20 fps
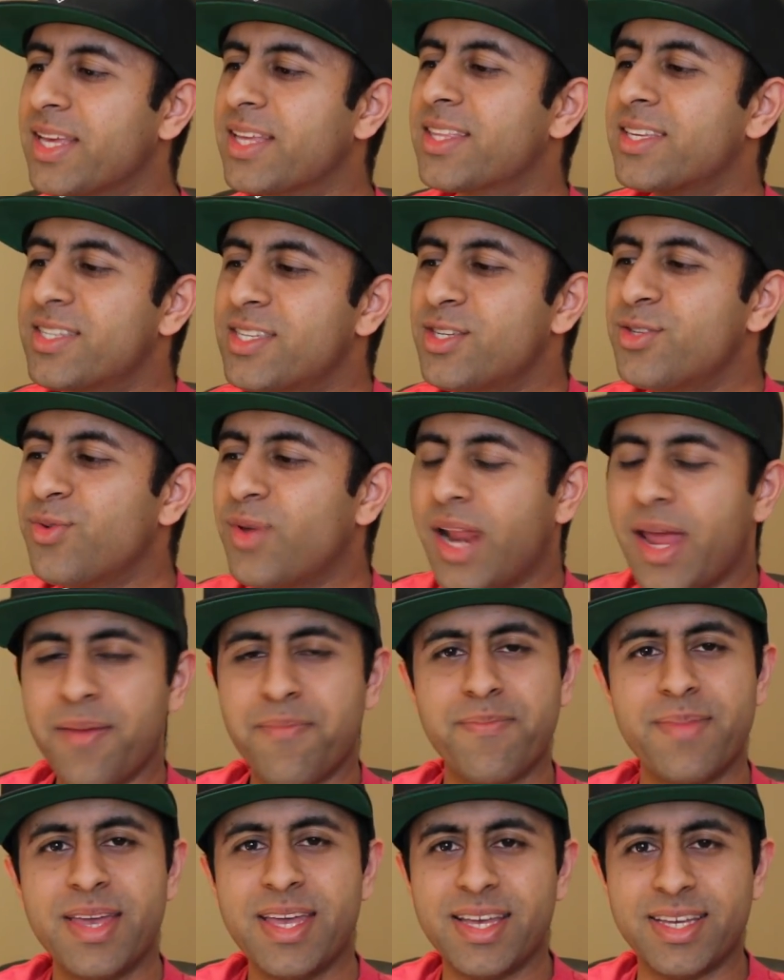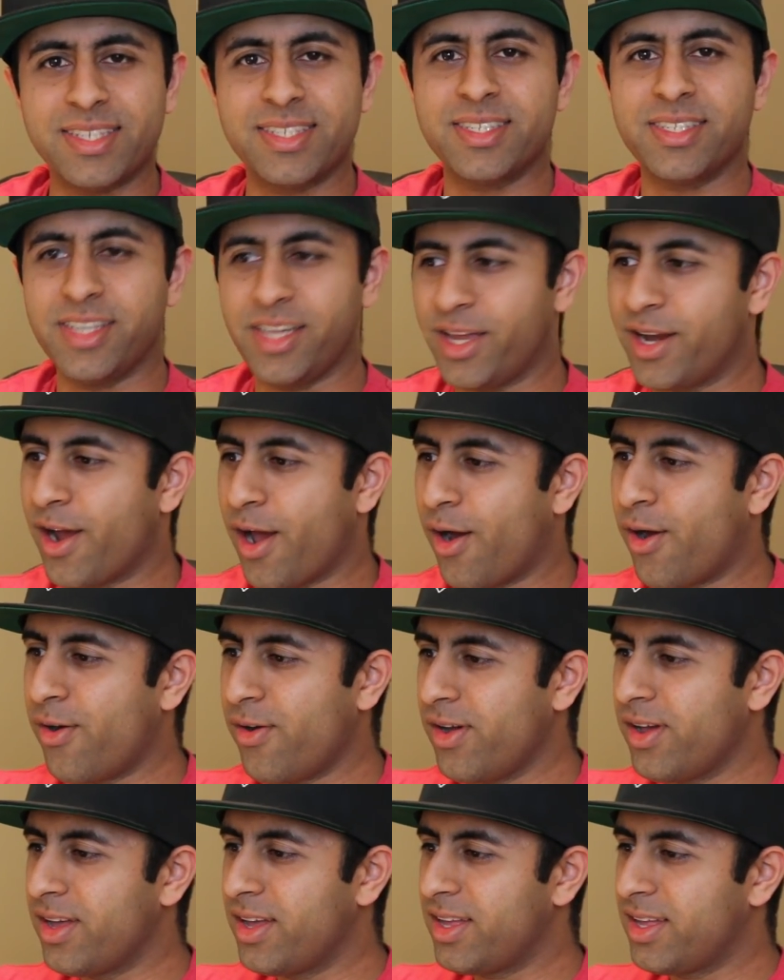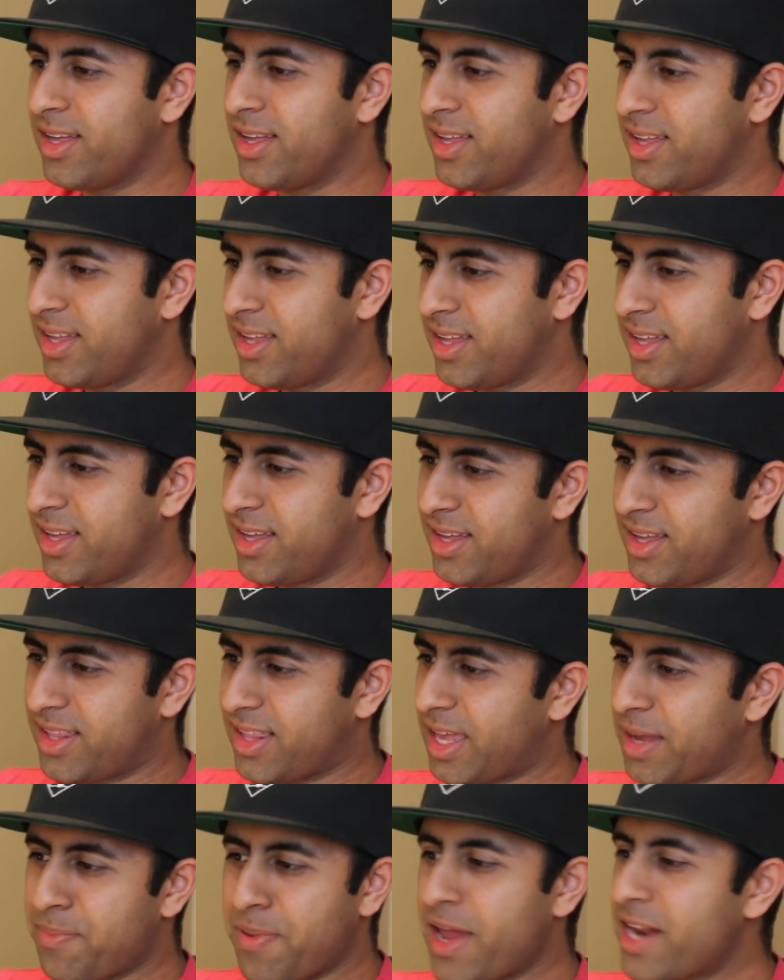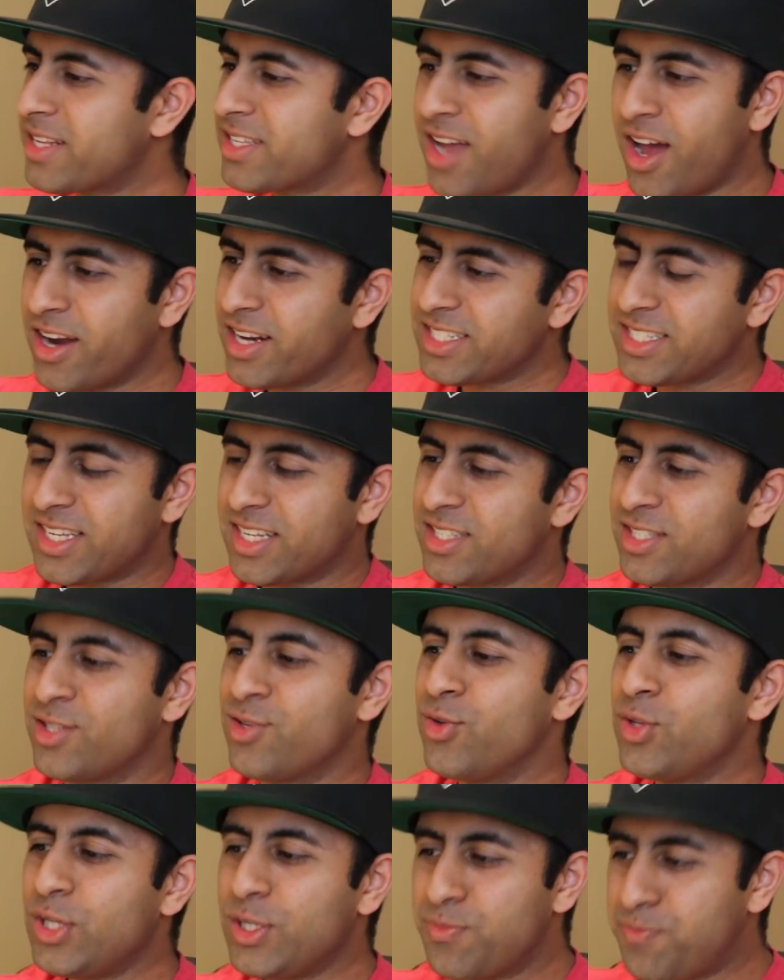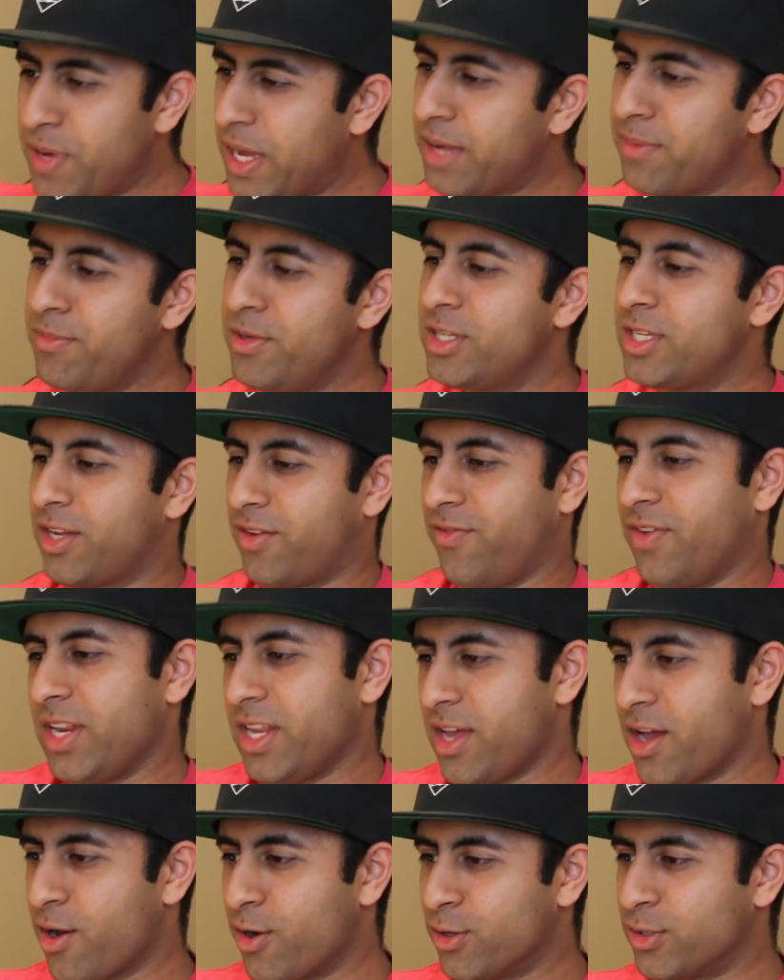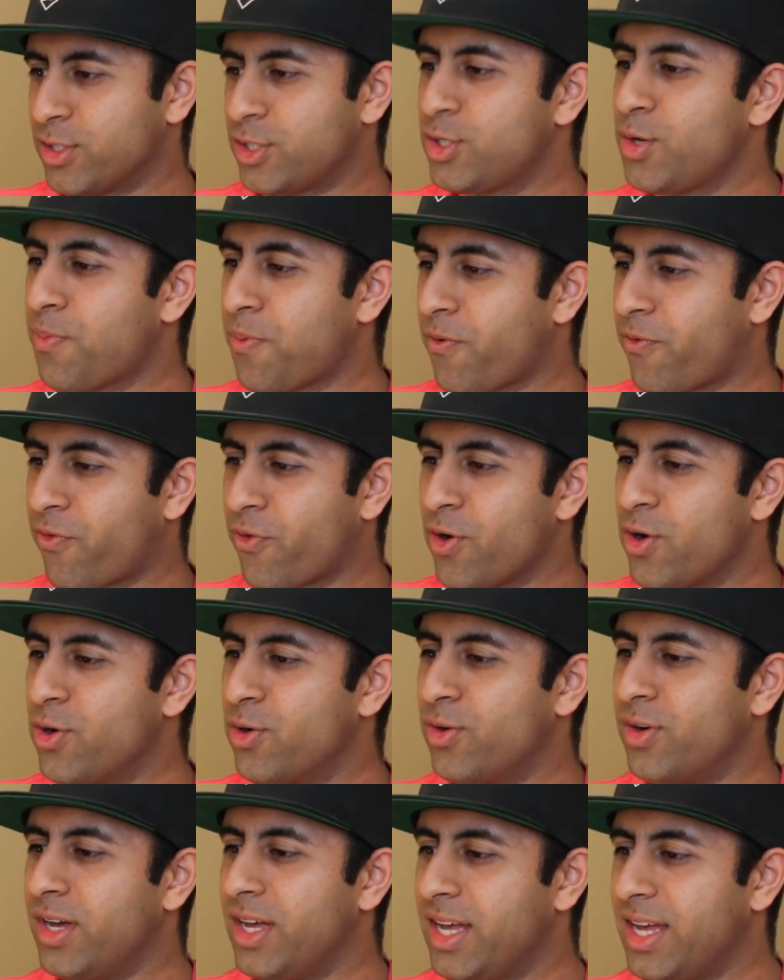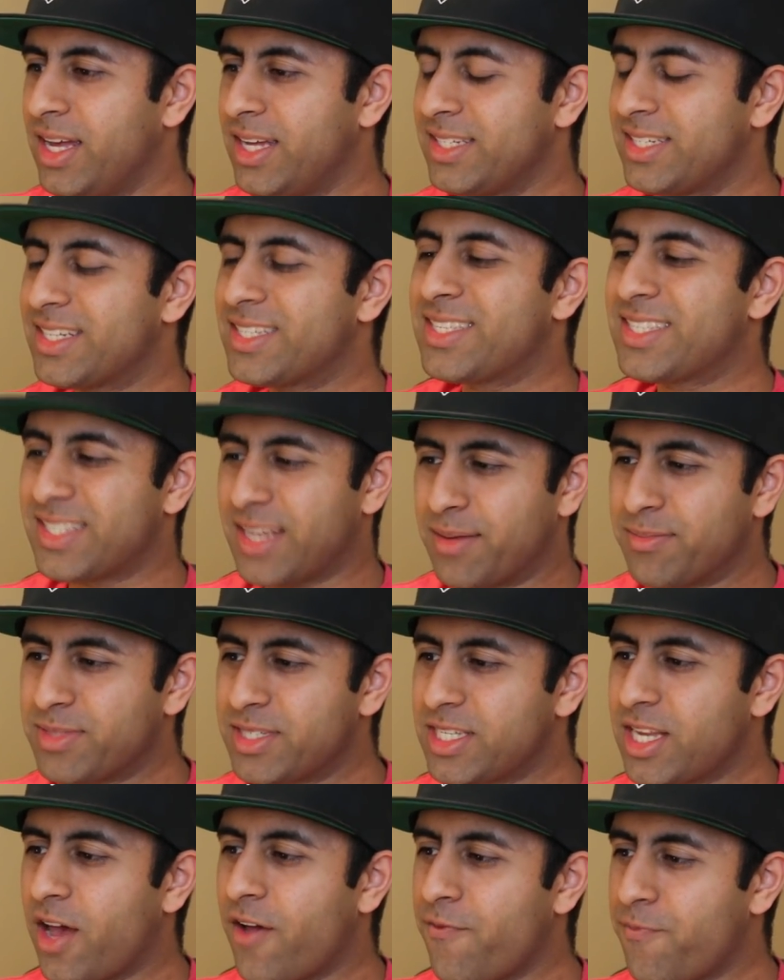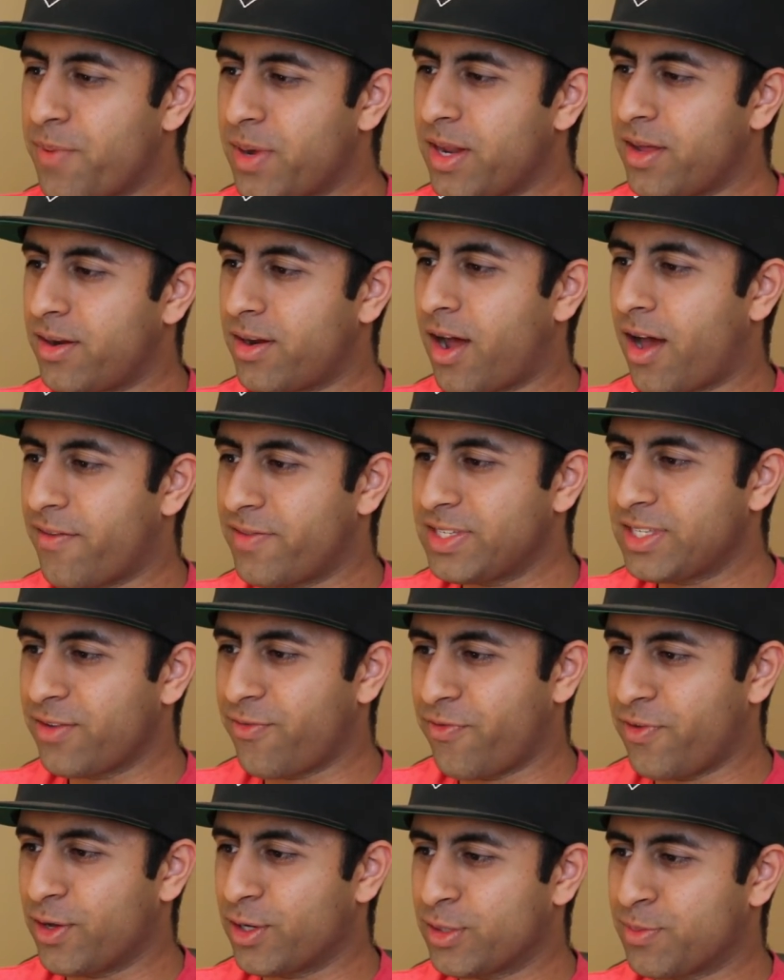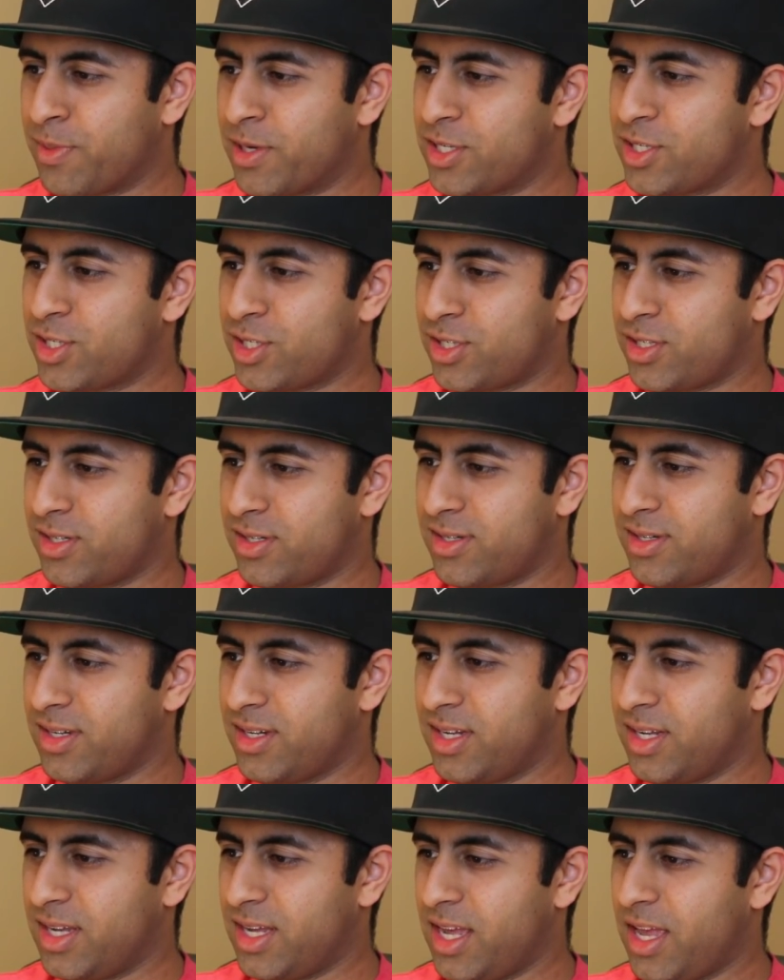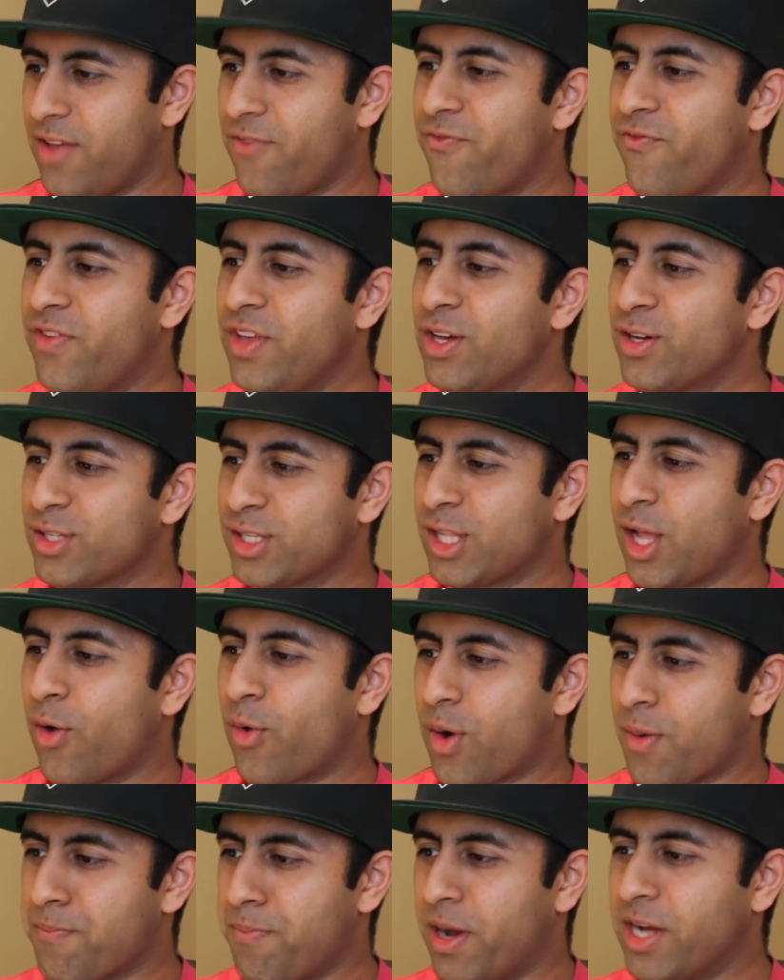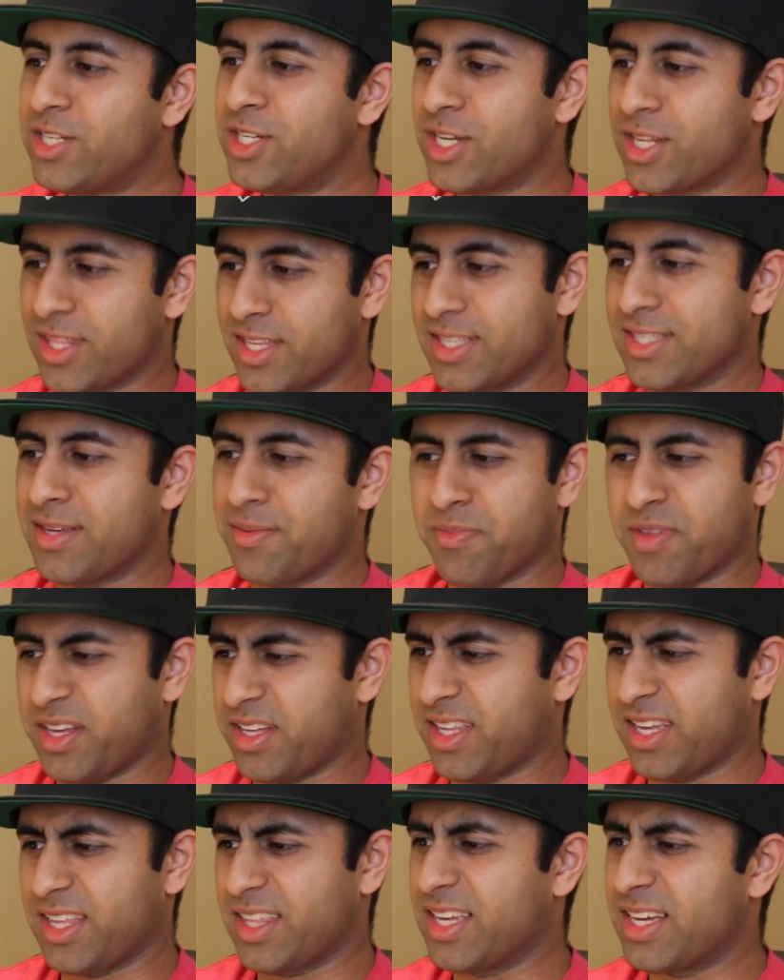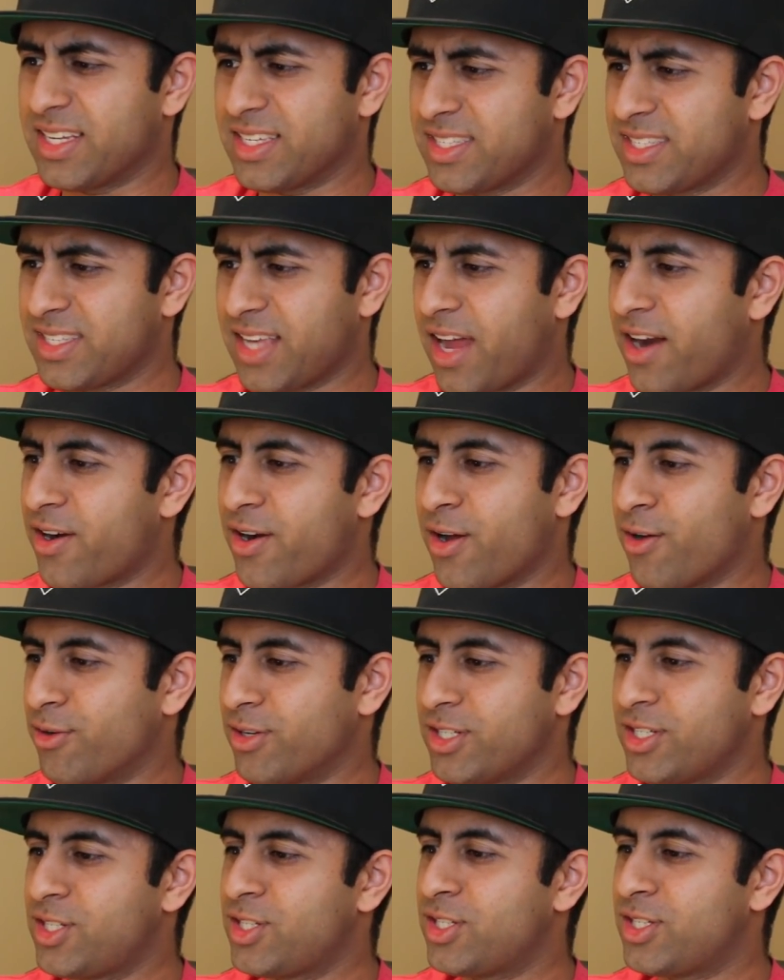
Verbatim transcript: Like, this is what I miss, you know? Like, Pentatonix doesn't do these big music videos. Superfruit does some stuff, but it obviously feels much... It feels lower budget than something like this. I don't know, just...